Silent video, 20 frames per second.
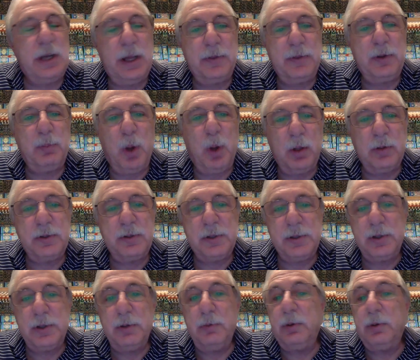and
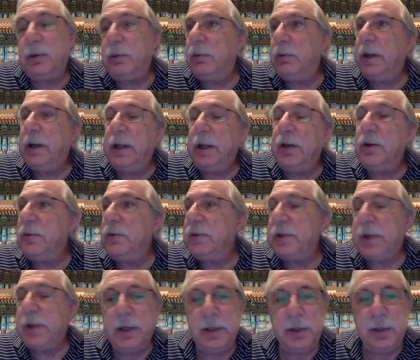anthropologists who were creating a new
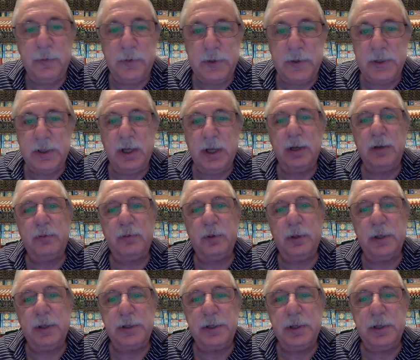scientific study of
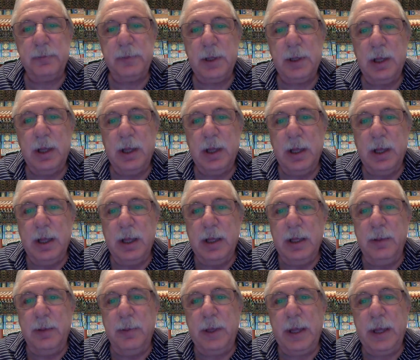religion.
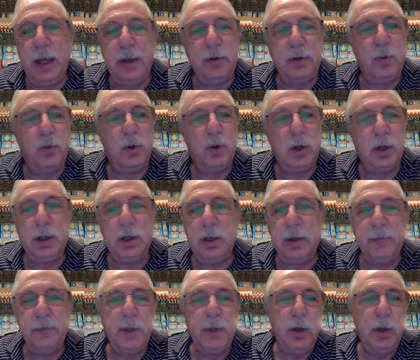He began to
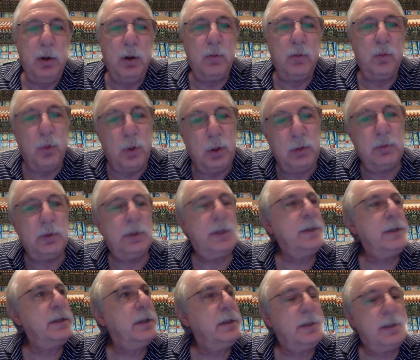work on world
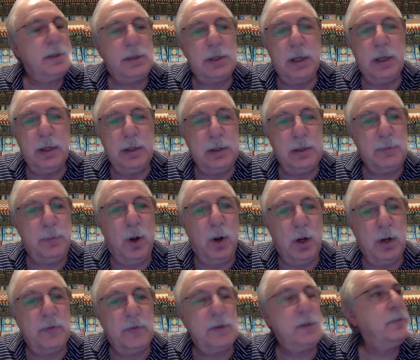religions as
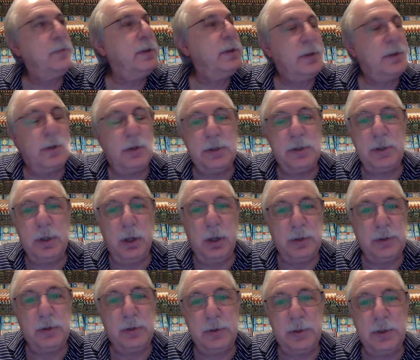part of his research
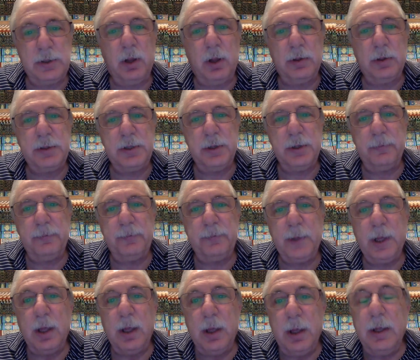on sociology.
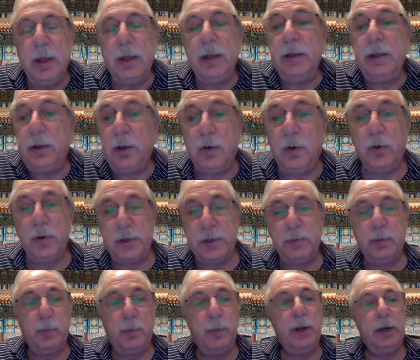In the course
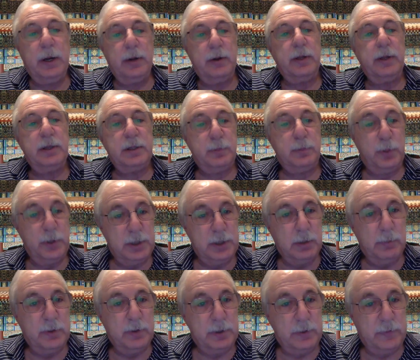of preparing his
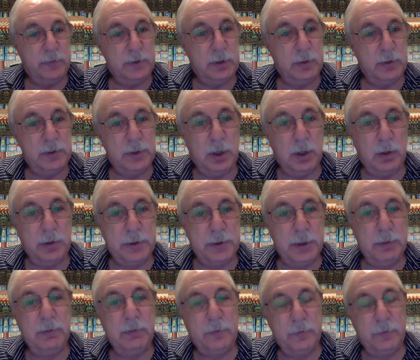Principles of Sociology,